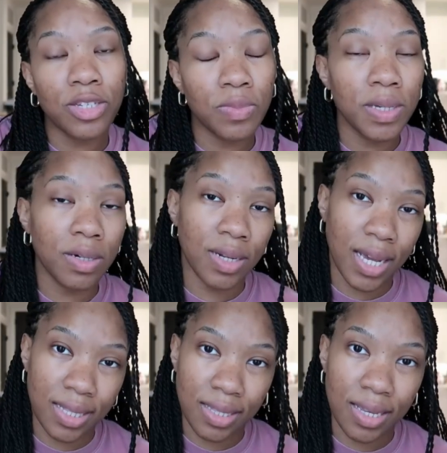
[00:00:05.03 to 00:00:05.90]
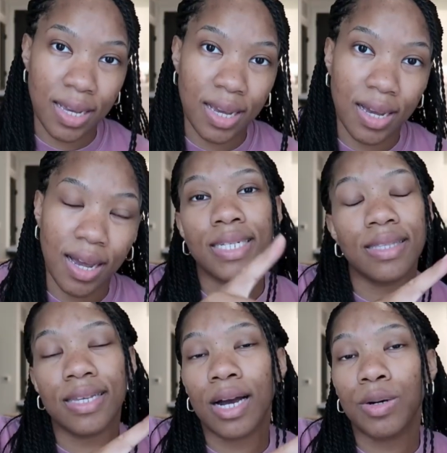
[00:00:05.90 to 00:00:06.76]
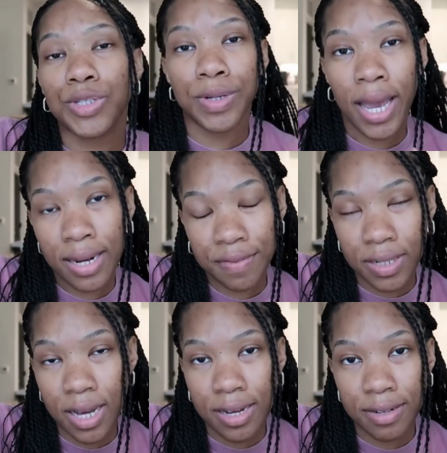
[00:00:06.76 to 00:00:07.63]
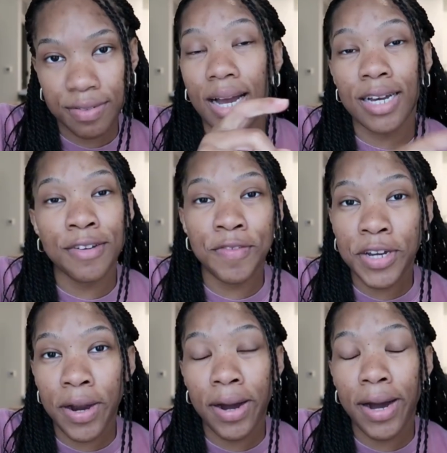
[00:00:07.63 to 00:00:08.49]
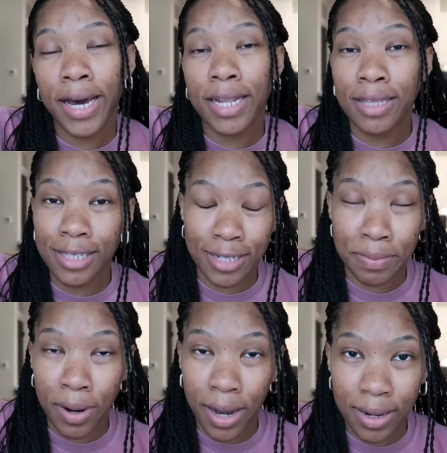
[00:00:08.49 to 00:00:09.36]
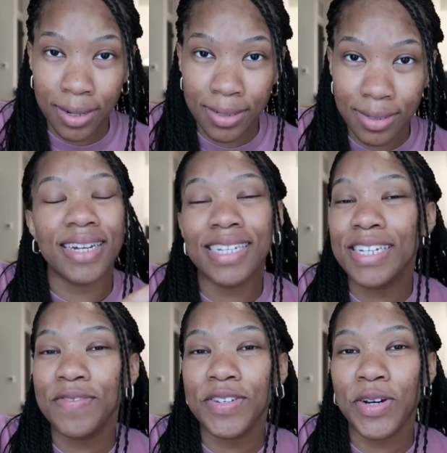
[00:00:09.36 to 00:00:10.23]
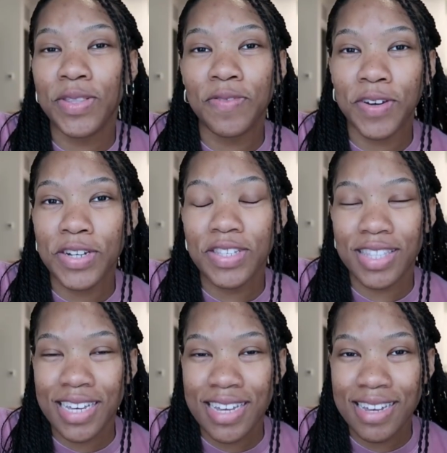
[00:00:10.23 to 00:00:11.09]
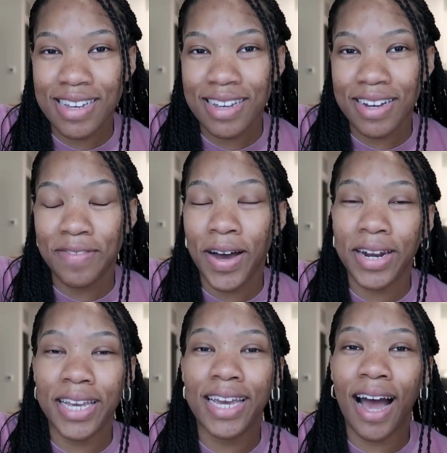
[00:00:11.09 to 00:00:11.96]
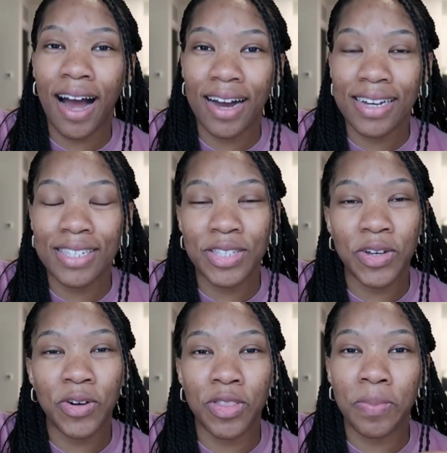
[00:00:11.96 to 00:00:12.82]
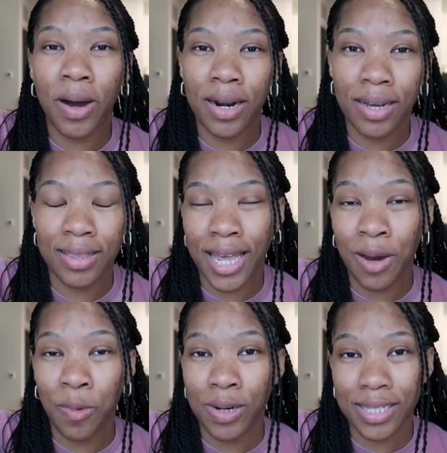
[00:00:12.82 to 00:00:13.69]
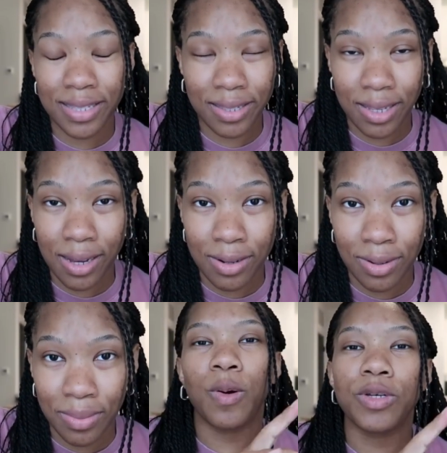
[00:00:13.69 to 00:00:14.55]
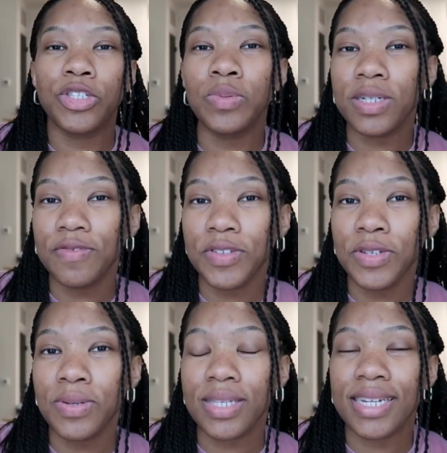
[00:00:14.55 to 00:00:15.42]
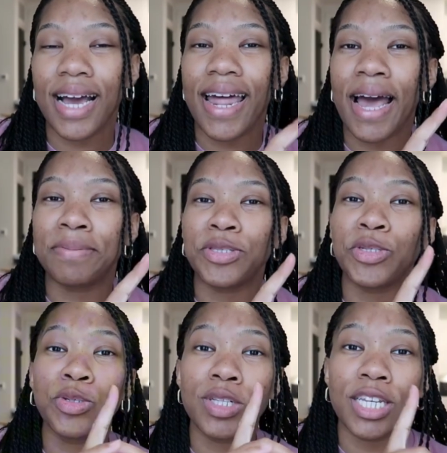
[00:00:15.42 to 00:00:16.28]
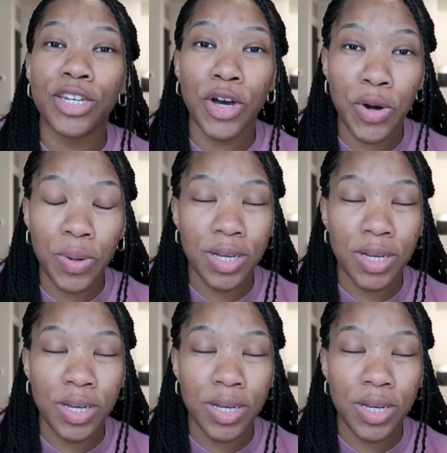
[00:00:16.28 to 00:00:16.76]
newbie on Etsy, I didn't think I was creative enough. I couldn't figure out how to list a product. I didn't even know the first thing of how to get eyes on the product that I wanted to sell. I was super confused and I had absolutely no